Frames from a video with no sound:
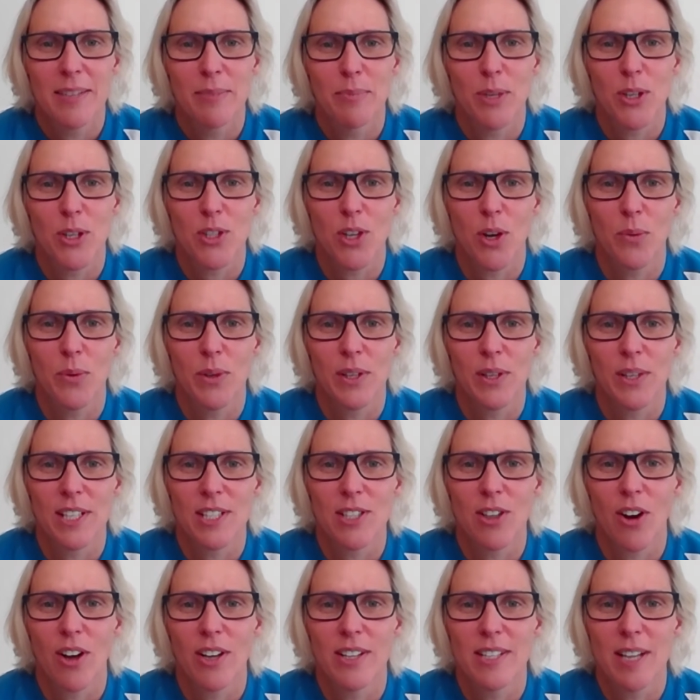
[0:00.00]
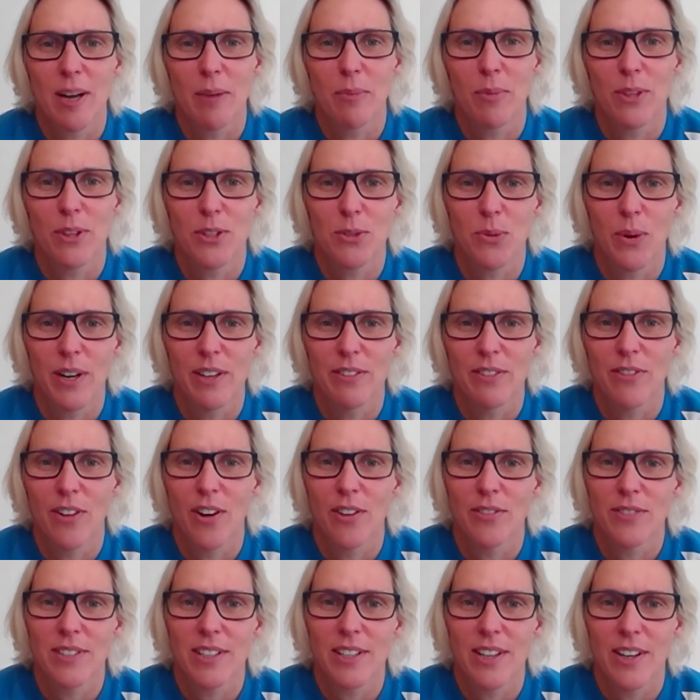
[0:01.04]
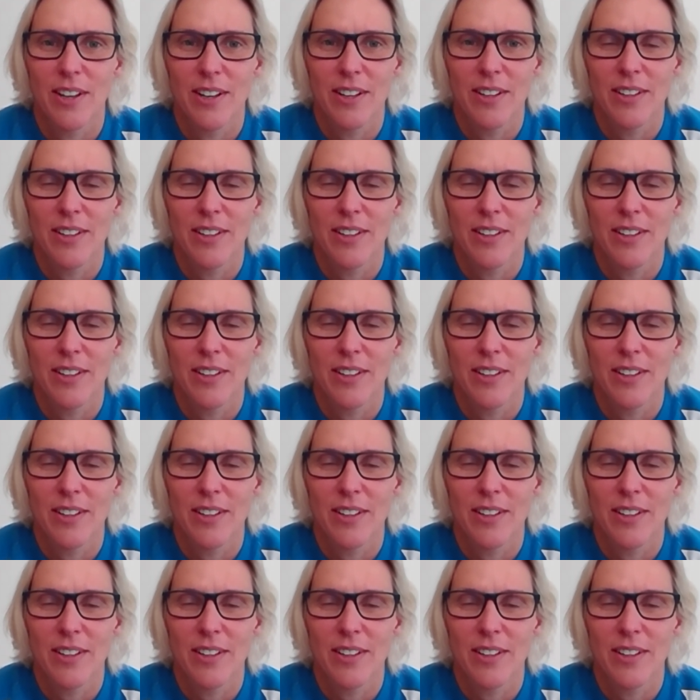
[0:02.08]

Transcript: because I really tightened up with 25 to go.